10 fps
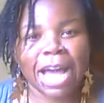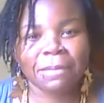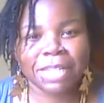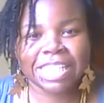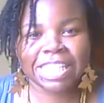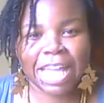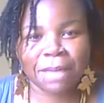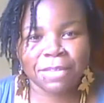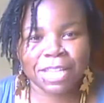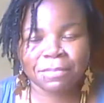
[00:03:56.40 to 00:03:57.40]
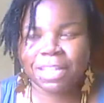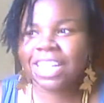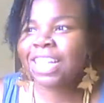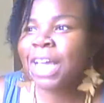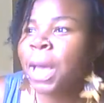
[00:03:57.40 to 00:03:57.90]
going to get to Gabby in a
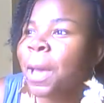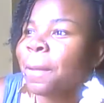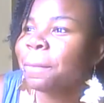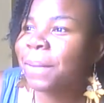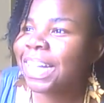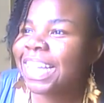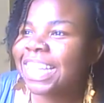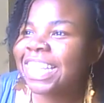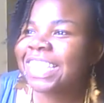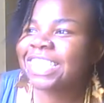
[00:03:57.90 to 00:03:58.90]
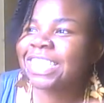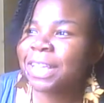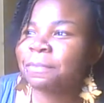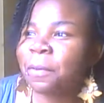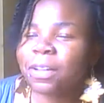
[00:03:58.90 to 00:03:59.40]
minute. But
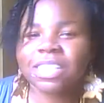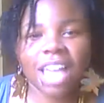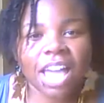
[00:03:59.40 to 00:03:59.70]
she pours